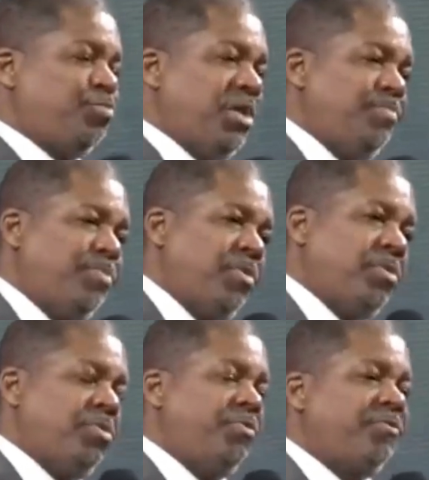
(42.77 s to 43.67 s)
people
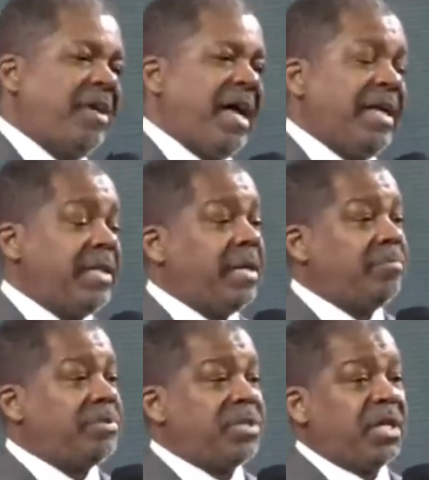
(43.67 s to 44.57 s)
who find
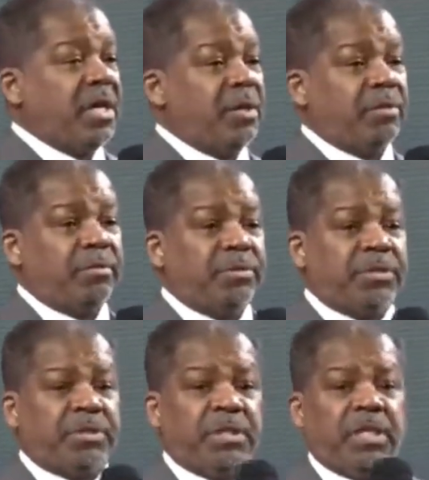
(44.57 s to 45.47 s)

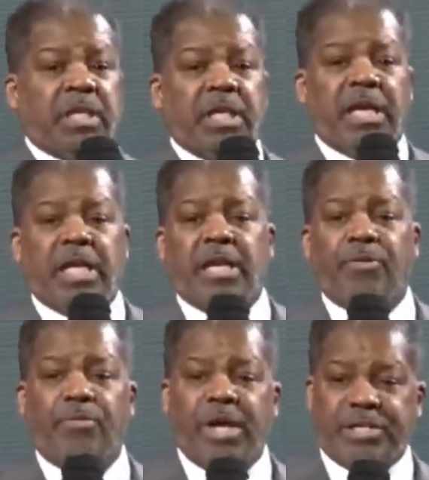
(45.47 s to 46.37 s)
themselves in
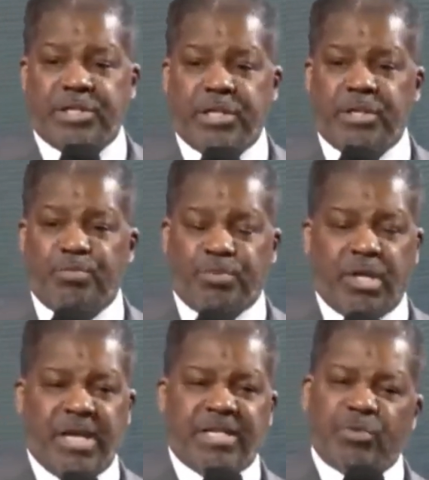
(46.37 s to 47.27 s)
a wretched
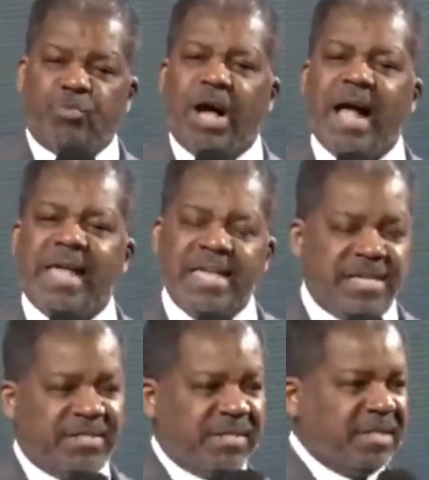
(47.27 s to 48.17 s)
place. Why
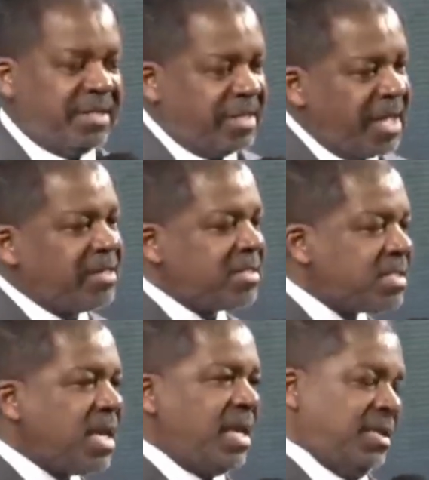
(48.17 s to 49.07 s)
is it that
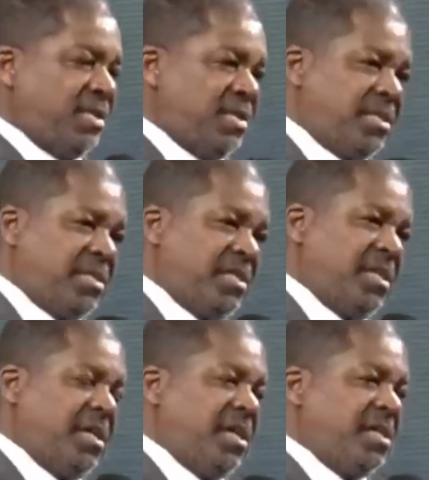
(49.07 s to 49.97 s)
saints
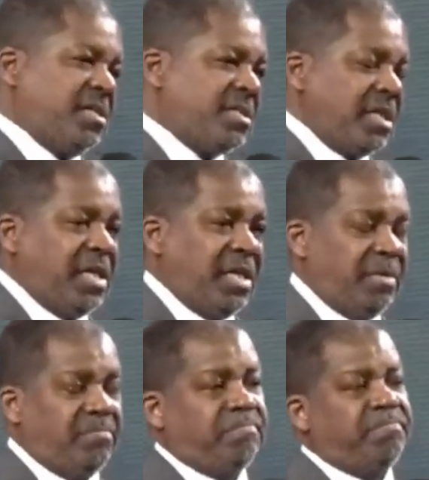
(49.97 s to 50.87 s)

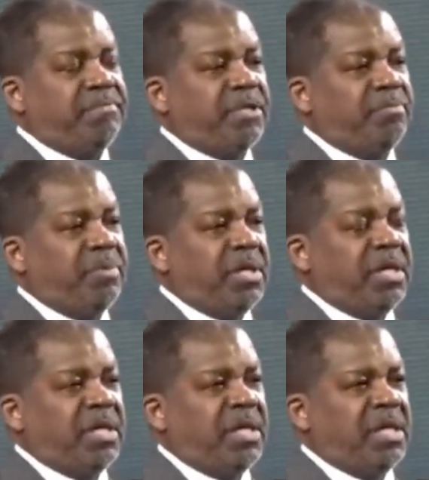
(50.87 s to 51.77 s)
seem to
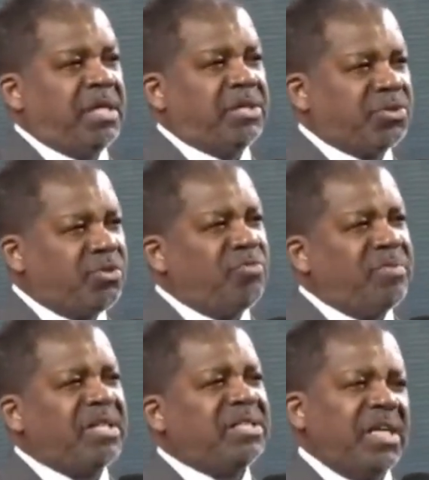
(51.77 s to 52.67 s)
be so
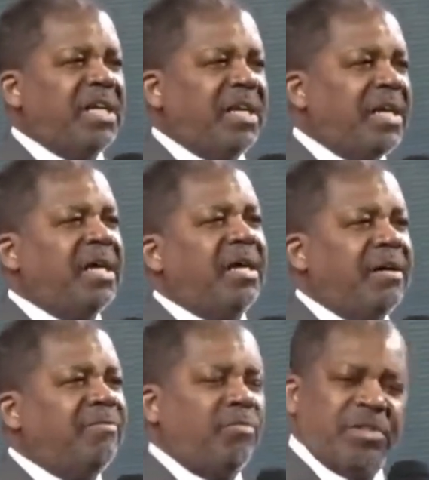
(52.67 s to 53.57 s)
much in
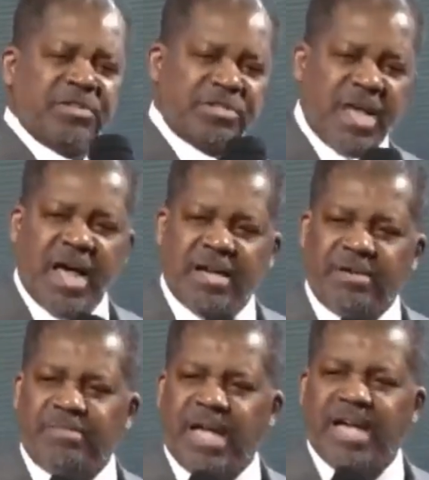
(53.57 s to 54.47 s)
love with
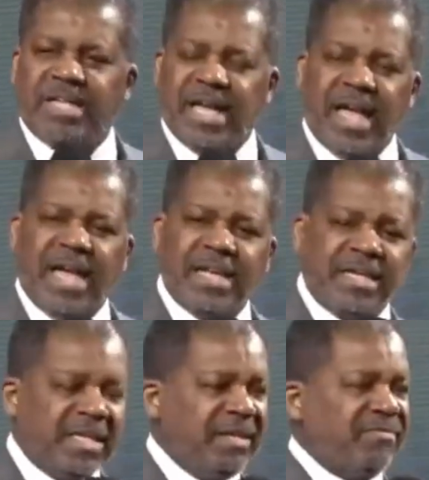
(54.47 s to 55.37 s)
Sodom and
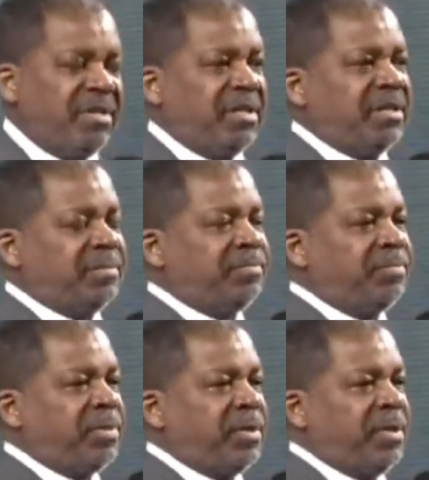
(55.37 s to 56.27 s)
can't leave
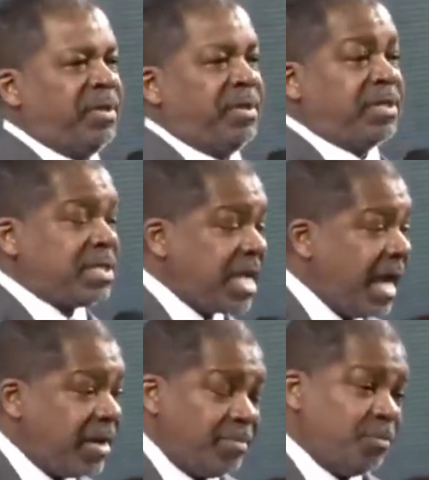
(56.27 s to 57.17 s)
it?
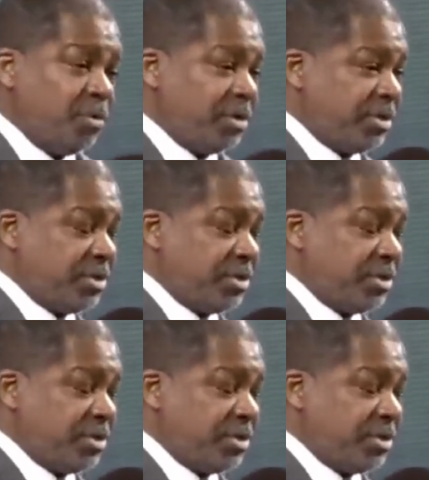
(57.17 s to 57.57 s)
Sodom was